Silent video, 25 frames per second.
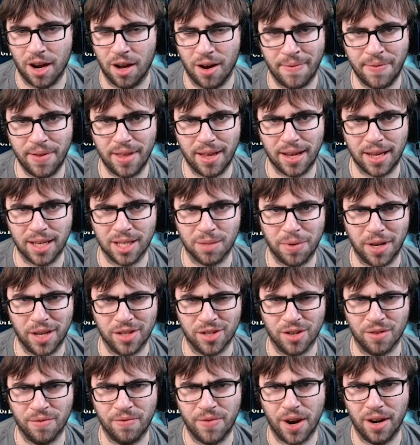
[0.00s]
I feel like his plays
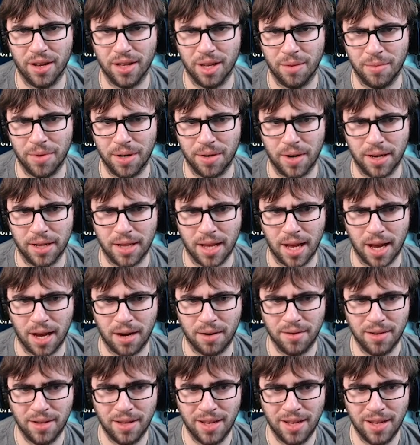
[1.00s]
are very limited right now.